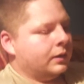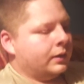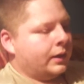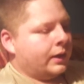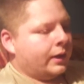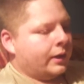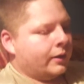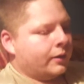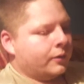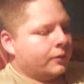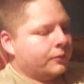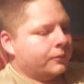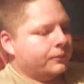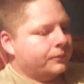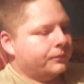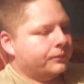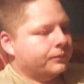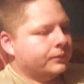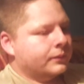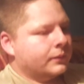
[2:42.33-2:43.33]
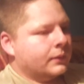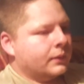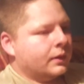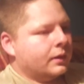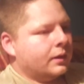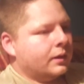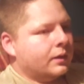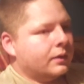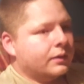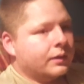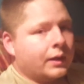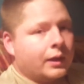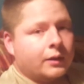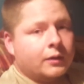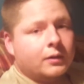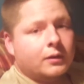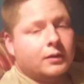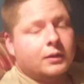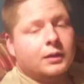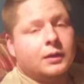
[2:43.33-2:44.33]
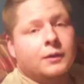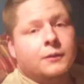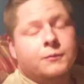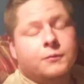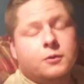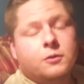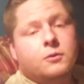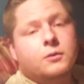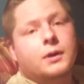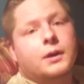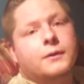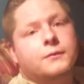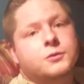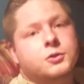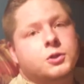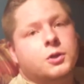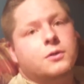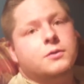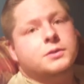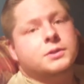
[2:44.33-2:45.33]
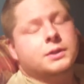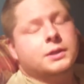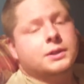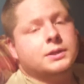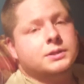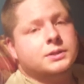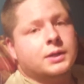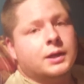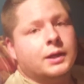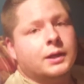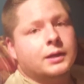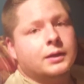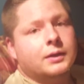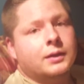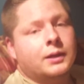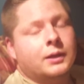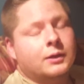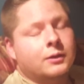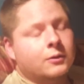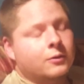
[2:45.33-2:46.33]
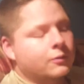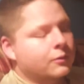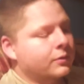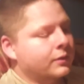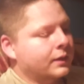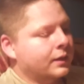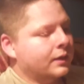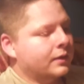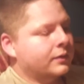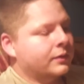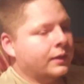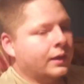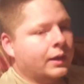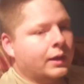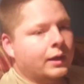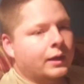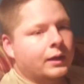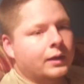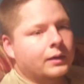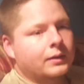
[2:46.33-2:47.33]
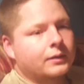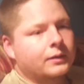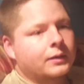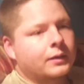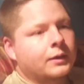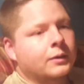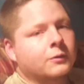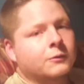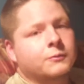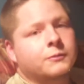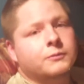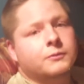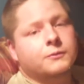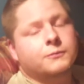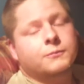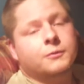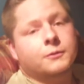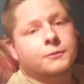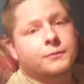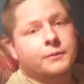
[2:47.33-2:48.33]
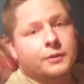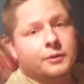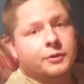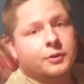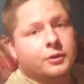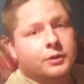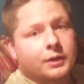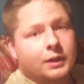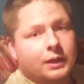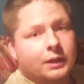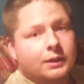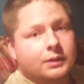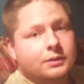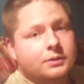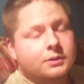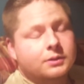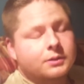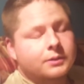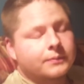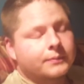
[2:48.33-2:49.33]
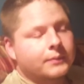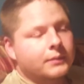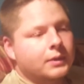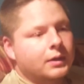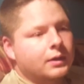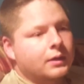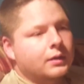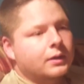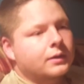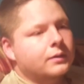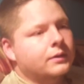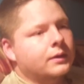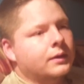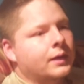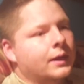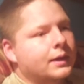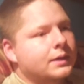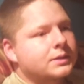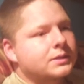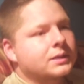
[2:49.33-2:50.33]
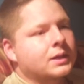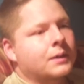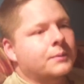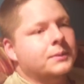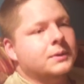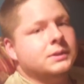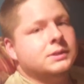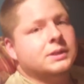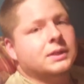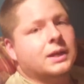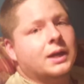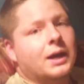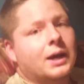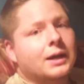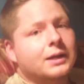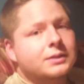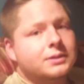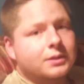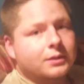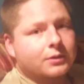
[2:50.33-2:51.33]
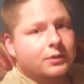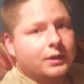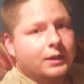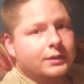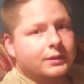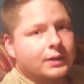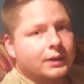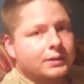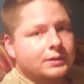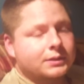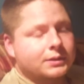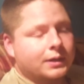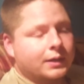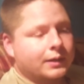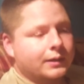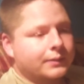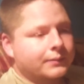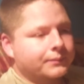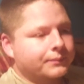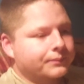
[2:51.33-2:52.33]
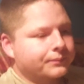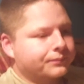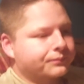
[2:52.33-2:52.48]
Now, that if you have chosen a site and you think that it'll fulfill your needs, the next step is to consecrate that site.